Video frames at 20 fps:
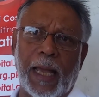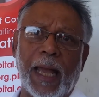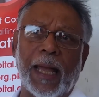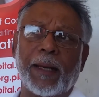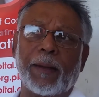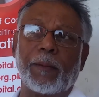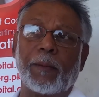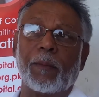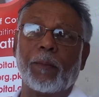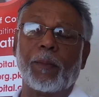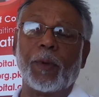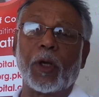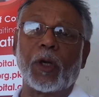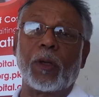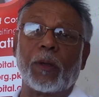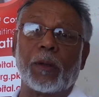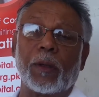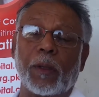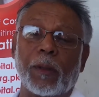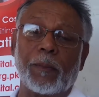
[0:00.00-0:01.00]
And
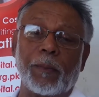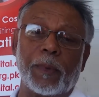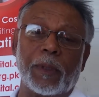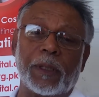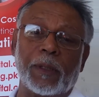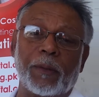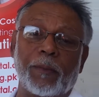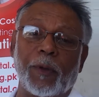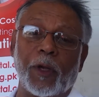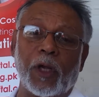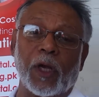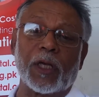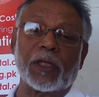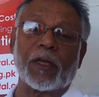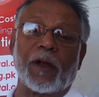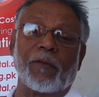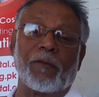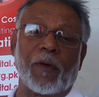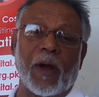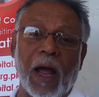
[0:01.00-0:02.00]
because
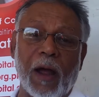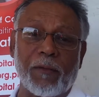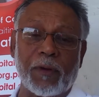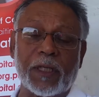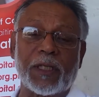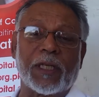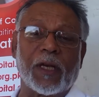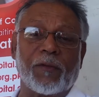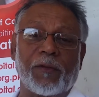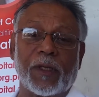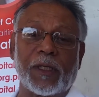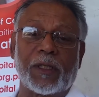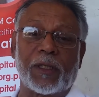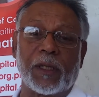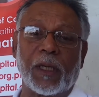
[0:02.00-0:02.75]
of our service,